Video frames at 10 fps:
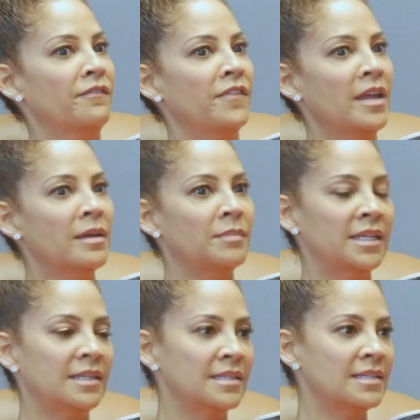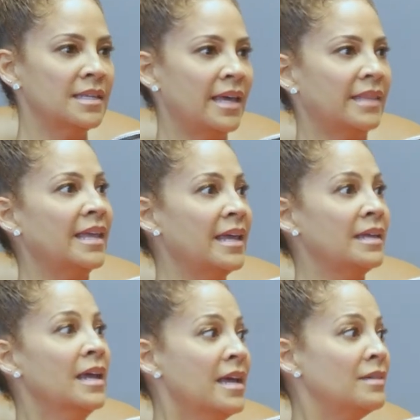family to see that.
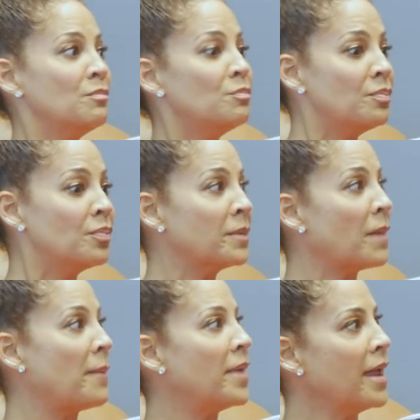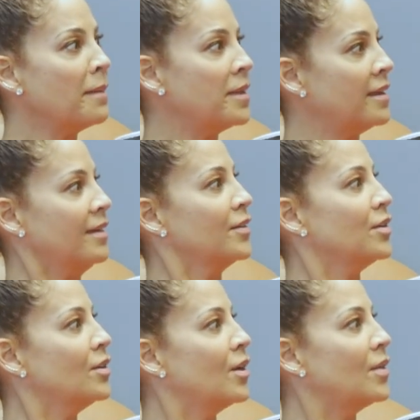They bring my baby here,
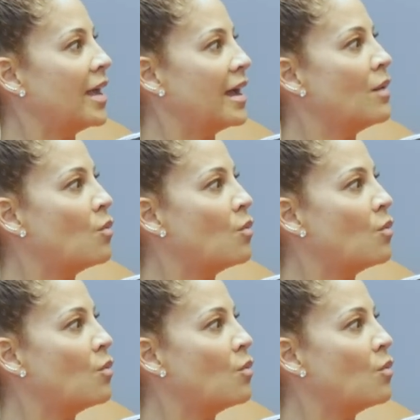you know, like yeah.